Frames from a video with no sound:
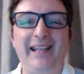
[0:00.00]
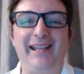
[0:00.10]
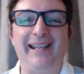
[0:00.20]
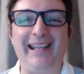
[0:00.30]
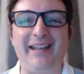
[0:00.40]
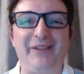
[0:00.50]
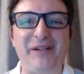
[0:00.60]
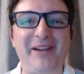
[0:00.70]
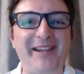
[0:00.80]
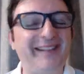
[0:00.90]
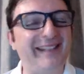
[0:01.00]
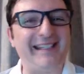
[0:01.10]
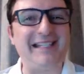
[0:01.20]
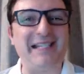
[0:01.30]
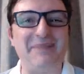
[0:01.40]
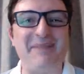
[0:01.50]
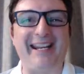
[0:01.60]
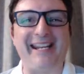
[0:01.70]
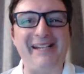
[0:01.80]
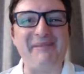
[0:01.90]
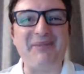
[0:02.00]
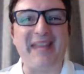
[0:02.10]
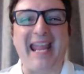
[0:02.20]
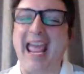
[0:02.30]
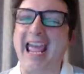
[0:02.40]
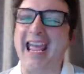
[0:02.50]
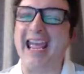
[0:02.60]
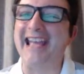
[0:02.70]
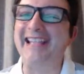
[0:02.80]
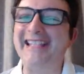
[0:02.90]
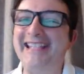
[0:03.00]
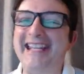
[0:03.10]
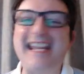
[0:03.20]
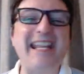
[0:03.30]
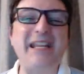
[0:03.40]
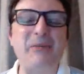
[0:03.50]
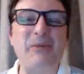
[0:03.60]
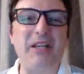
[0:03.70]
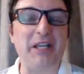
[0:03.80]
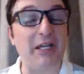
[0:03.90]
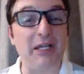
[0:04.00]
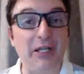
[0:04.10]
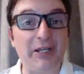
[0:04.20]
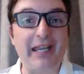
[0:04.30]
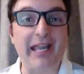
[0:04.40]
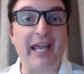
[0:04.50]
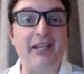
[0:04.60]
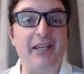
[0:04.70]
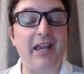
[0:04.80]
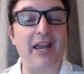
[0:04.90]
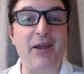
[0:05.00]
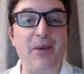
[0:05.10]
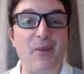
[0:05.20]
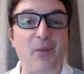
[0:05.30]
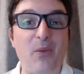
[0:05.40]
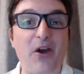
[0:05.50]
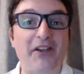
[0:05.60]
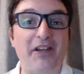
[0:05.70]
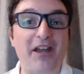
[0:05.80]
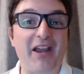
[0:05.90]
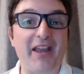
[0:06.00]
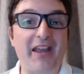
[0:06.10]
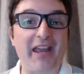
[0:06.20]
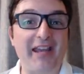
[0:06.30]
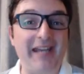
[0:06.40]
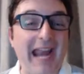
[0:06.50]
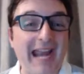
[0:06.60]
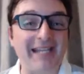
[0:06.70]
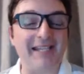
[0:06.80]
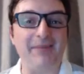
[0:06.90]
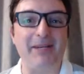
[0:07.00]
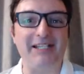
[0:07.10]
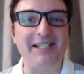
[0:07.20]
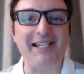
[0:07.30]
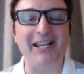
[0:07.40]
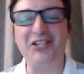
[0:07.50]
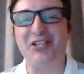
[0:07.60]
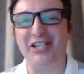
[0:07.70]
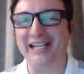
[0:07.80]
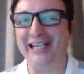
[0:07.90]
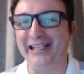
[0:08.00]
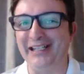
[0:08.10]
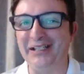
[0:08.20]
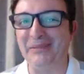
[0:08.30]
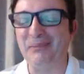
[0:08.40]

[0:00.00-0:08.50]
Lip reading: Hey everyone, this is Maggie, and today we're going to look at what an academic discussion is.